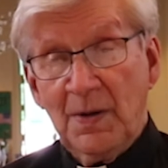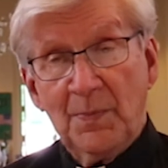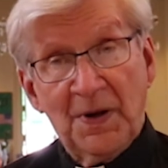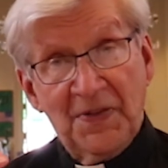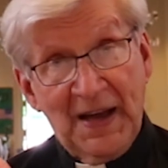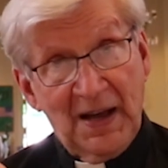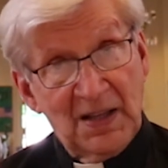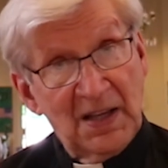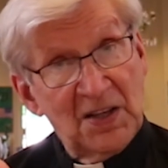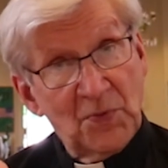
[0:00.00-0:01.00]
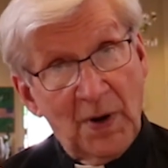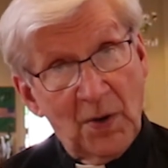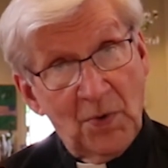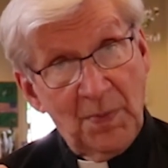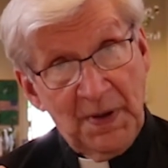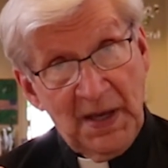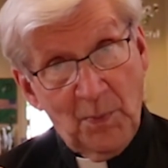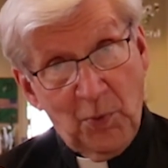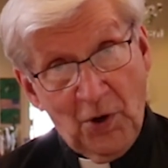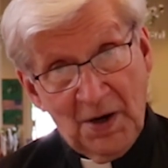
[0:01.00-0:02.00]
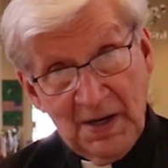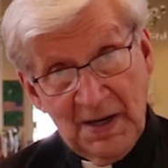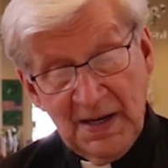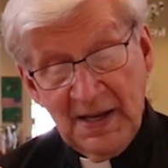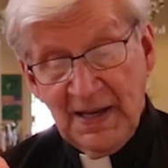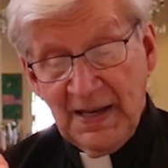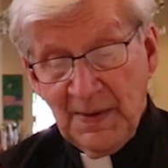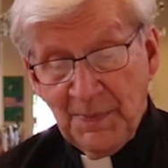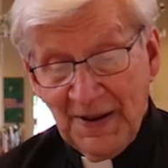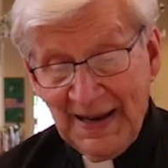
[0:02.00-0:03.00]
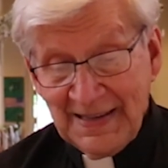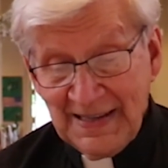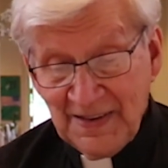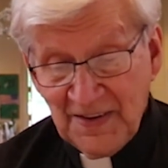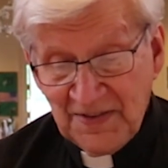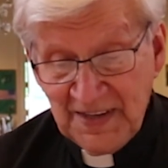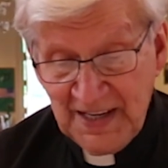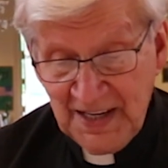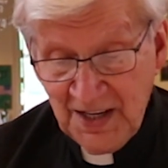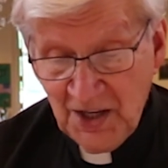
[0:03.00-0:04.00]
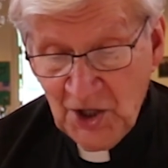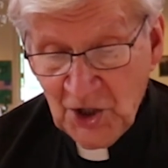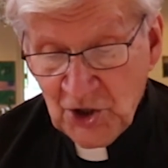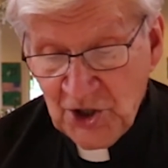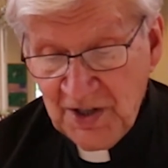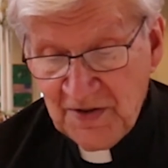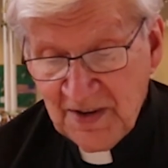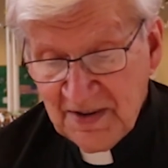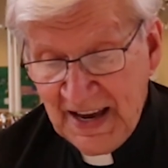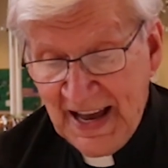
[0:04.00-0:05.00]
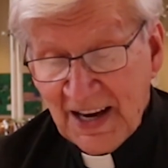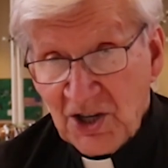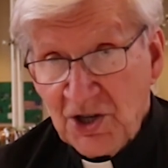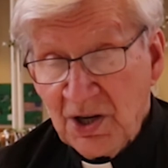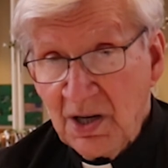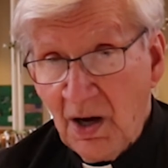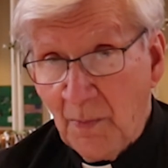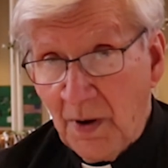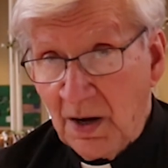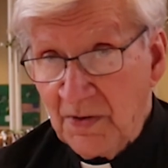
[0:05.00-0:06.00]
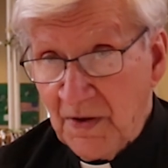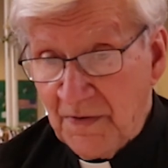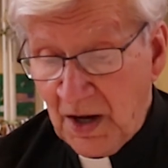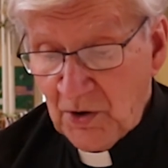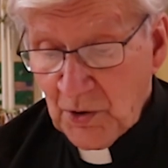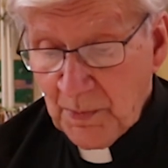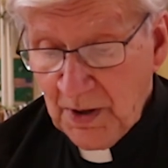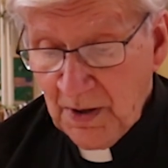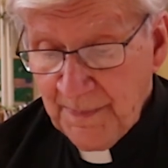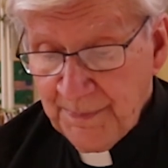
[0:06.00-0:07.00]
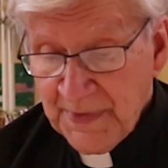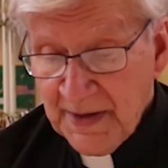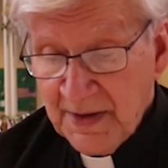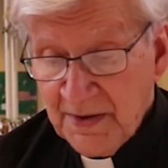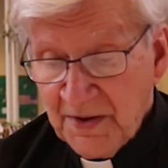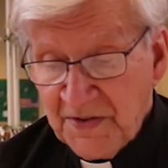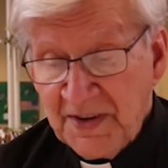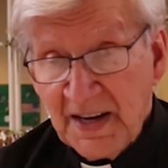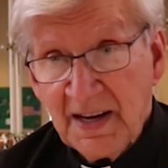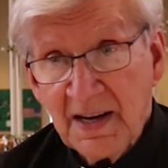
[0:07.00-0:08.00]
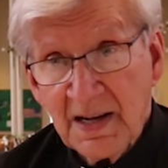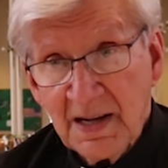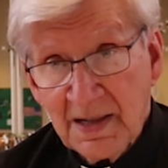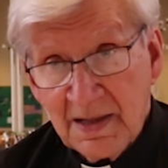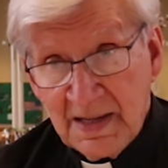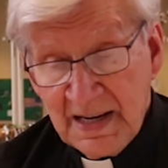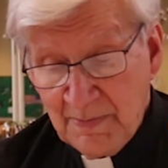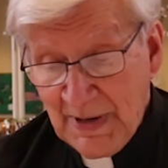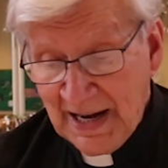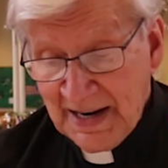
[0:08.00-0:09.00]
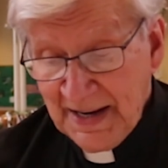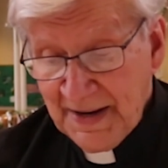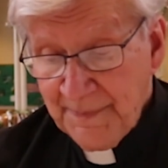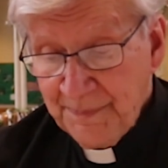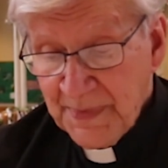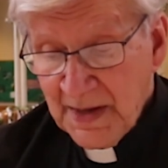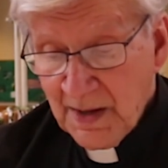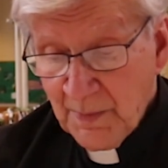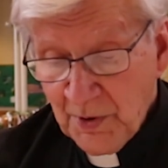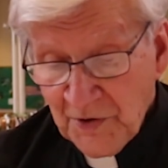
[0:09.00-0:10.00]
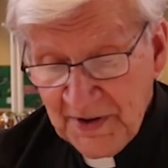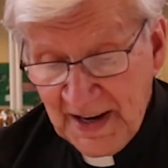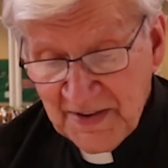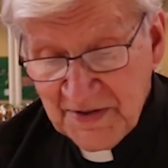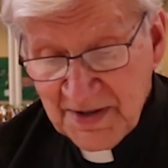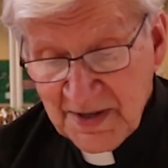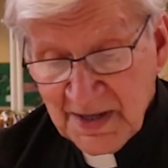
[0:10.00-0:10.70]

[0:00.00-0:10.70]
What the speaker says: But that is what would be important in planting the seed. Jesus' action among the vulnerable, the sick, demonic, possessed,